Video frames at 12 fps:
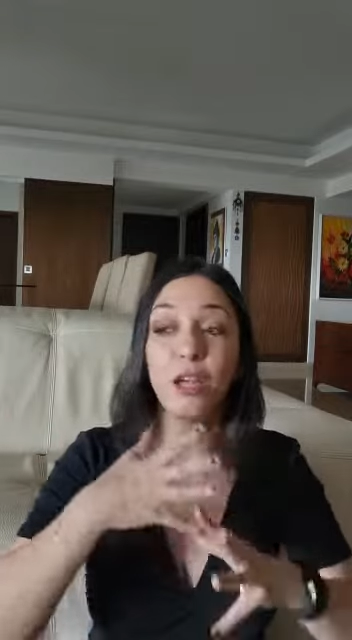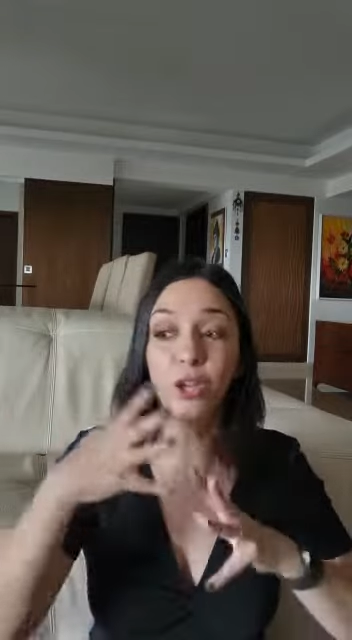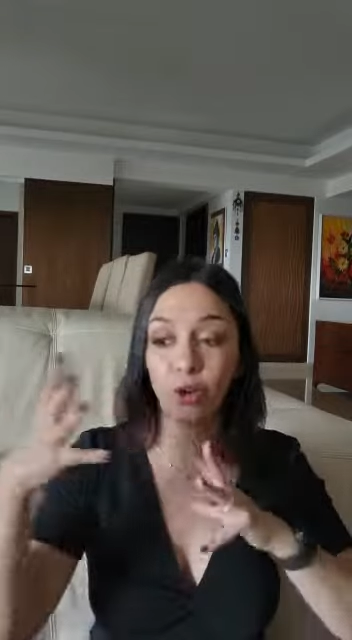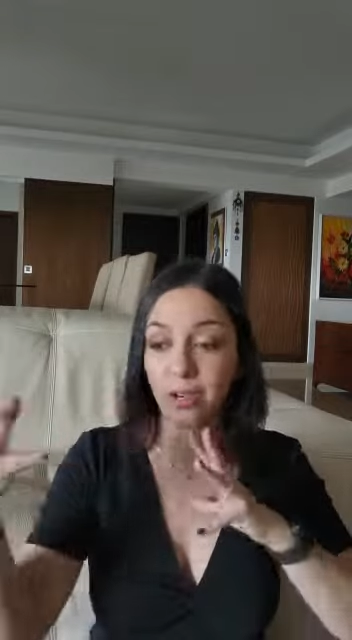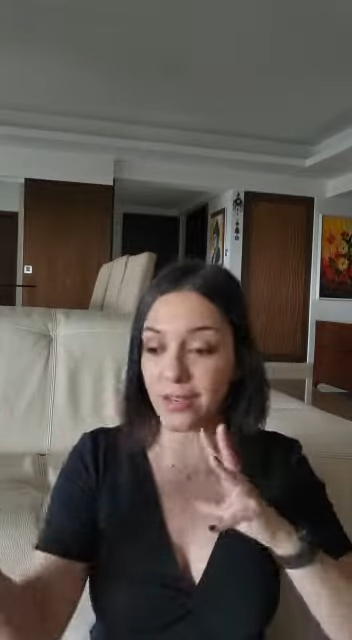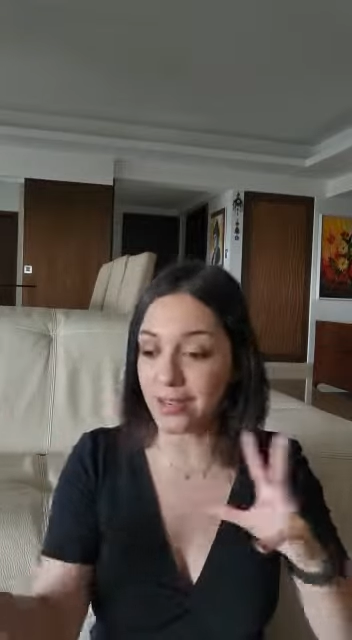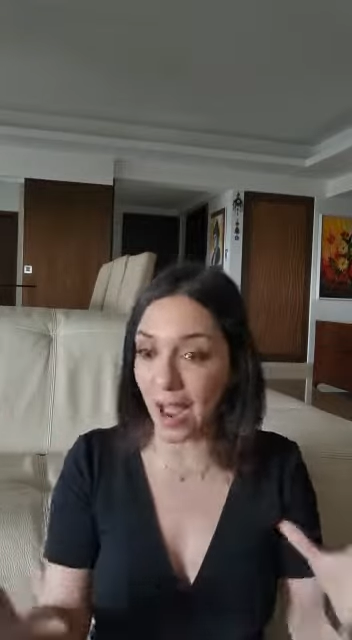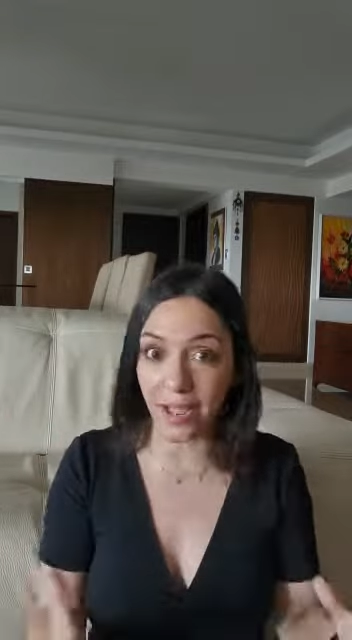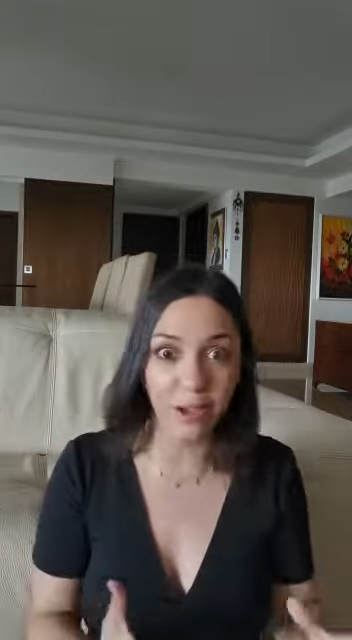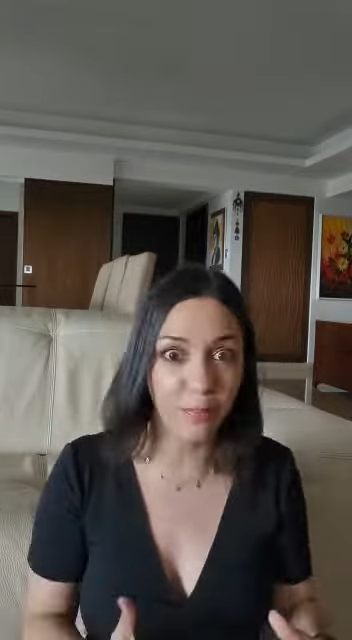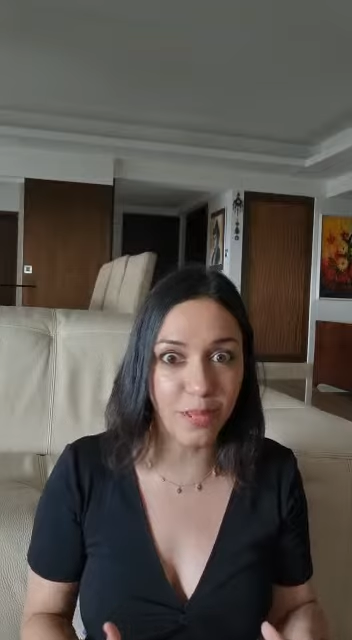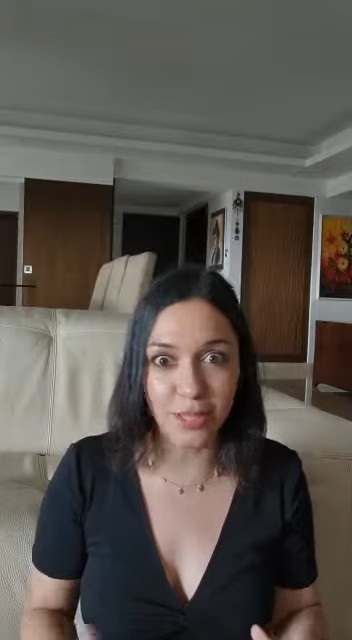your
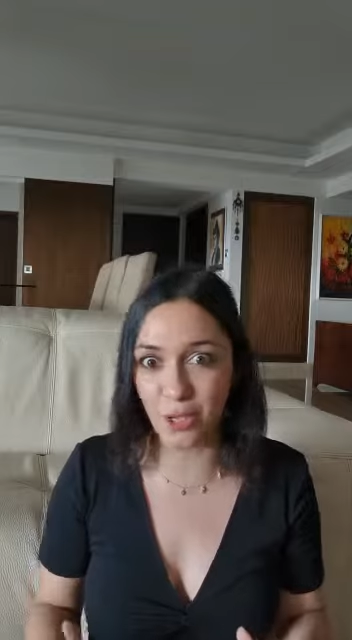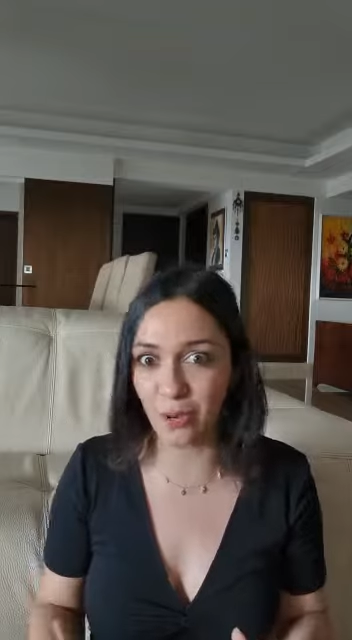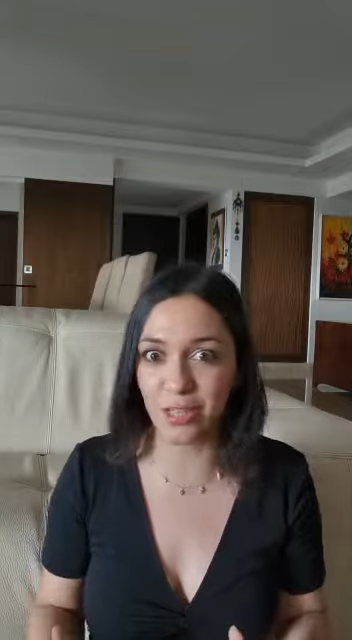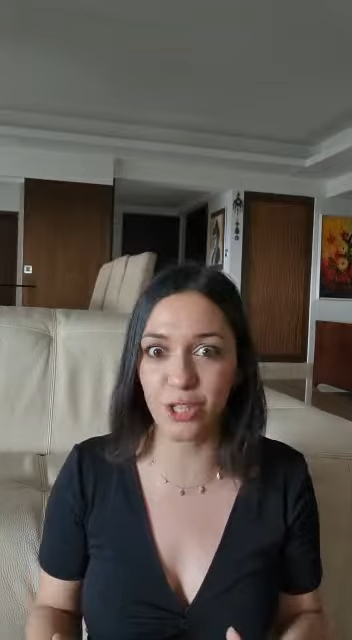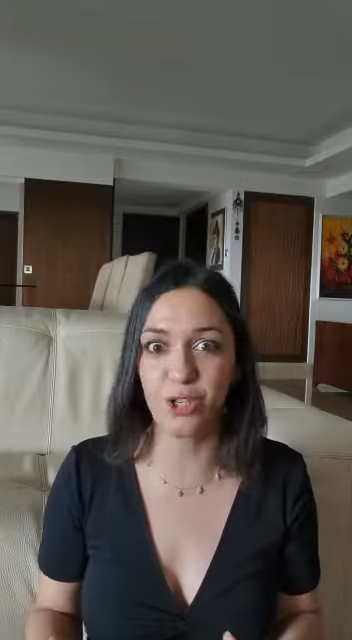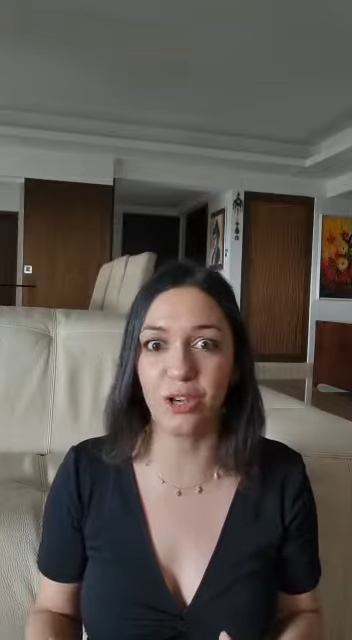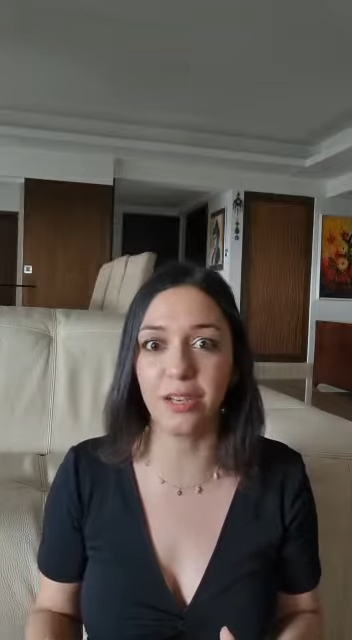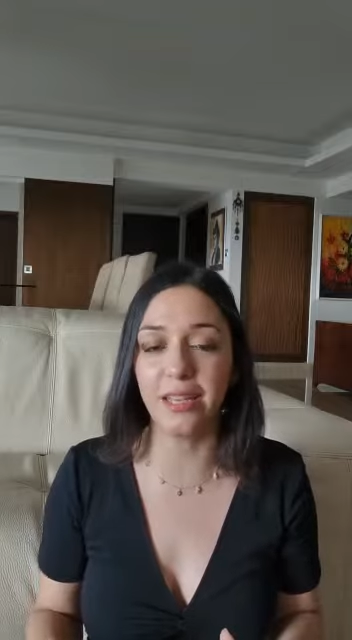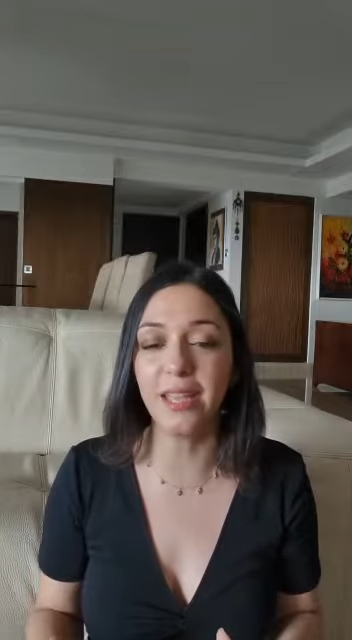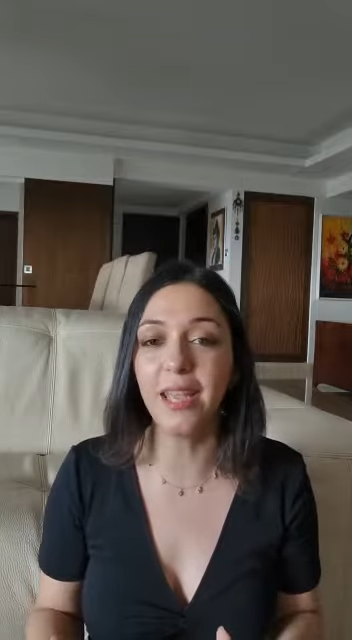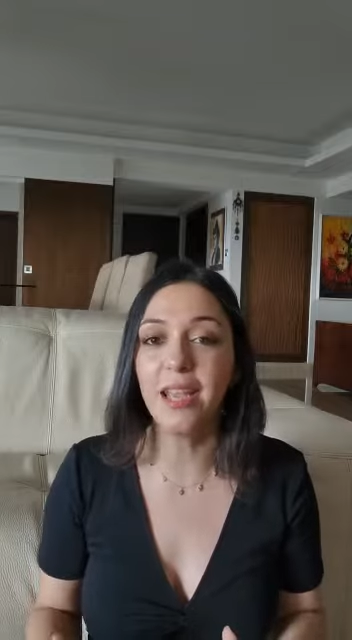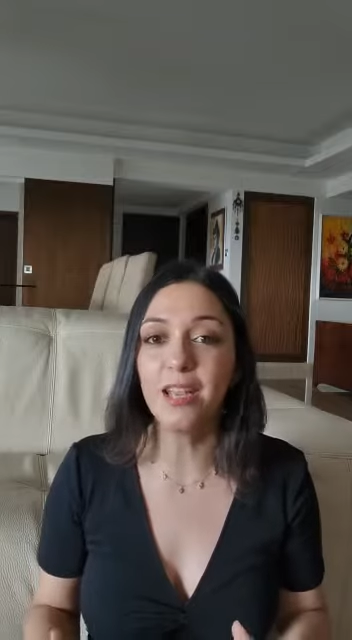entire PCOS
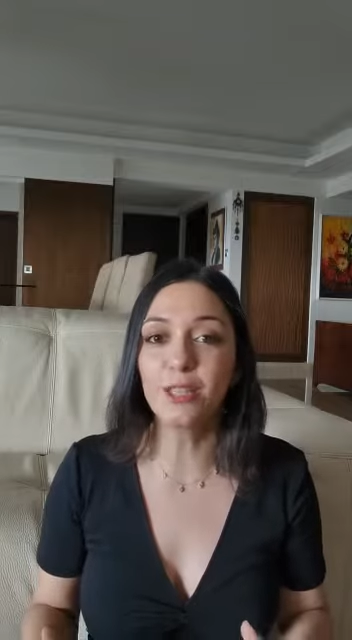journey.